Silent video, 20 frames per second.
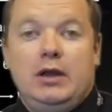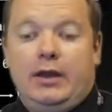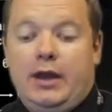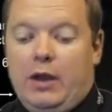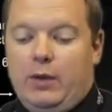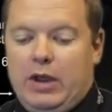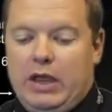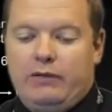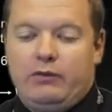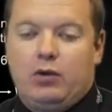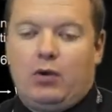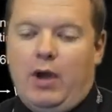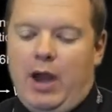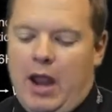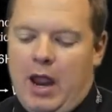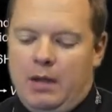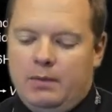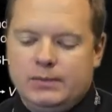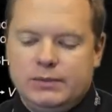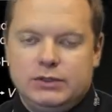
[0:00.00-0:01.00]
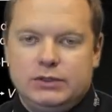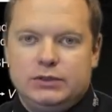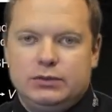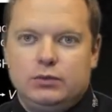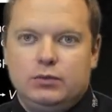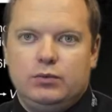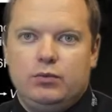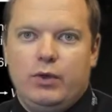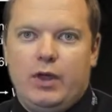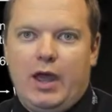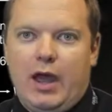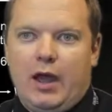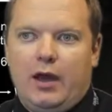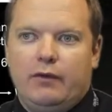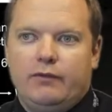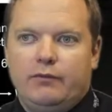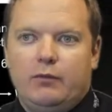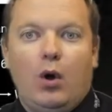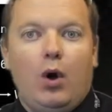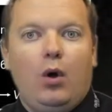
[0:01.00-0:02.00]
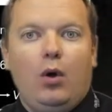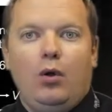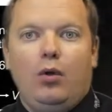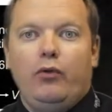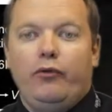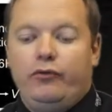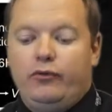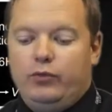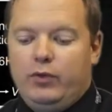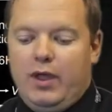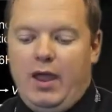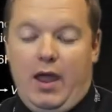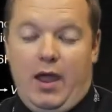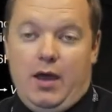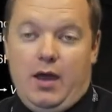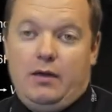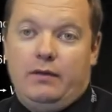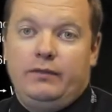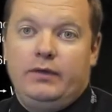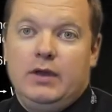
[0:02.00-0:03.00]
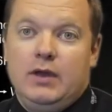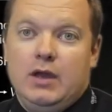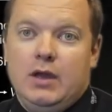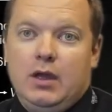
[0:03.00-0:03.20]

Now we have grams, we have moles, we have